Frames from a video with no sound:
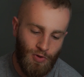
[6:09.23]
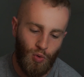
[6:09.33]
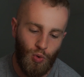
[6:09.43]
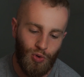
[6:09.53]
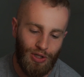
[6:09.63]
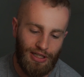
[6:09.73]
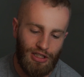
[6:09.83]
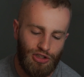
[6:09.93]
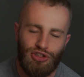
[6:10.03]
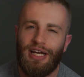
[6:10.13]
or
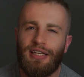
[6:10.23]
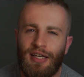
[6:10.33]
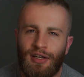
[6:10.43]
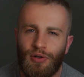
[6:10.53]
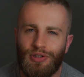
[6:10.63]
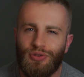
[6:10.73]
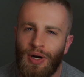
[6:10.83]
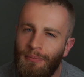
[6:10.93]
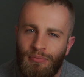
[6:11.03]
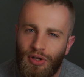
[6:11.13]
like shaking or
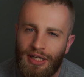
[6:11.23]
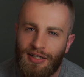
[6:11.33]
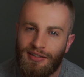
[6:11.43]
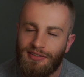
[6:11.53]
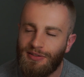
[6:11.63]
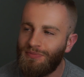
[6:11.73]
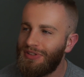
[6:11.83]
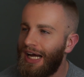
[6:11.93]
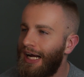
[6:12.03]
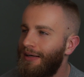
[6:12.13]
trembling
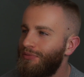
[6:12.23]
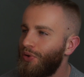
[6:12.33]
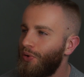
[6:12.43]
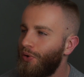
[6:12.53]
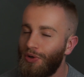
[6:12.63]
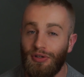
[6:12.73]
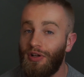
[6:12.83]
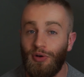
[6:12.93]
sometimes or, or,